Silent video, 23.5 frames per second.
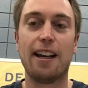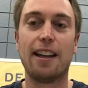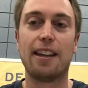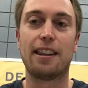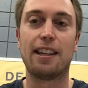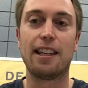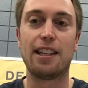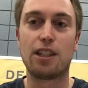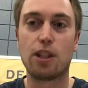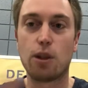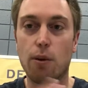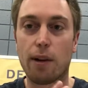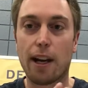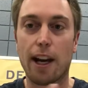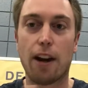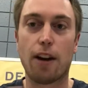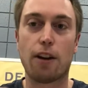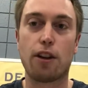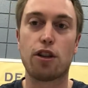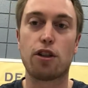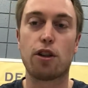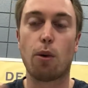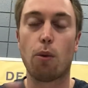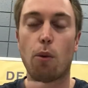These two
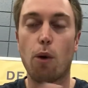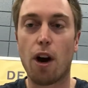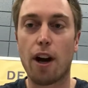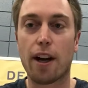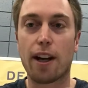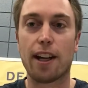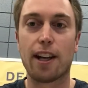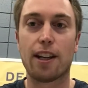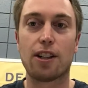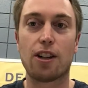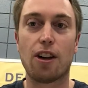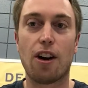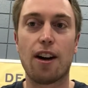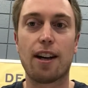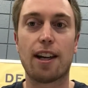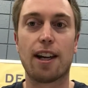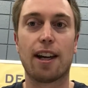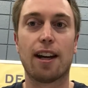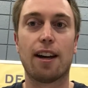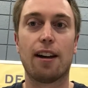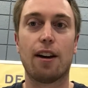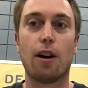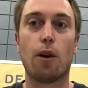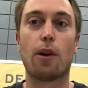characters are walking and
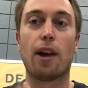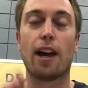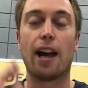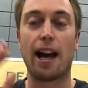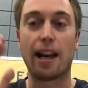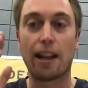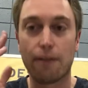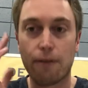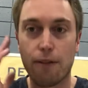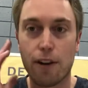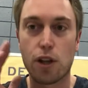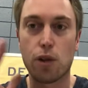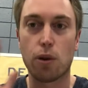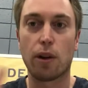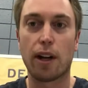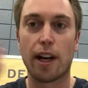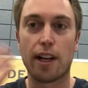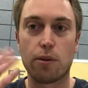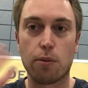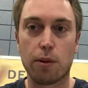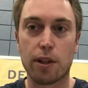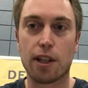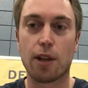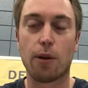talking. Okay, I can
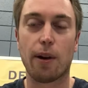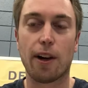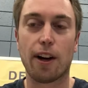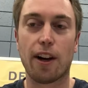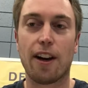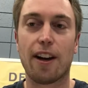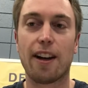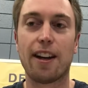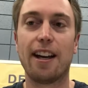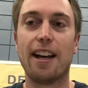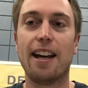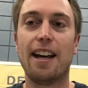visualize what's going on.